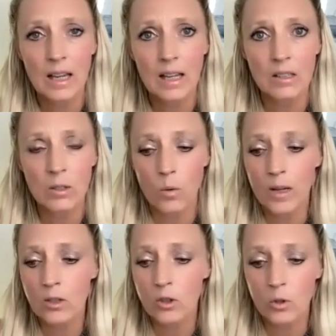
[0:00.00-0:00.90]
it's
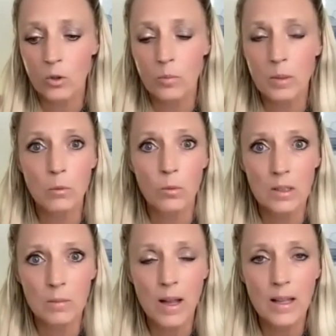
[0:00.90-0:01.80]
going to be
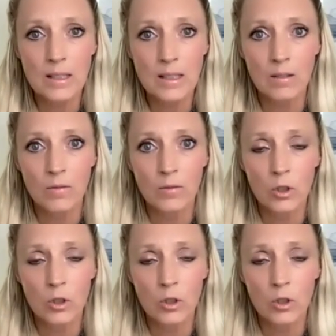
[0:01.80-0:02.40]
responsive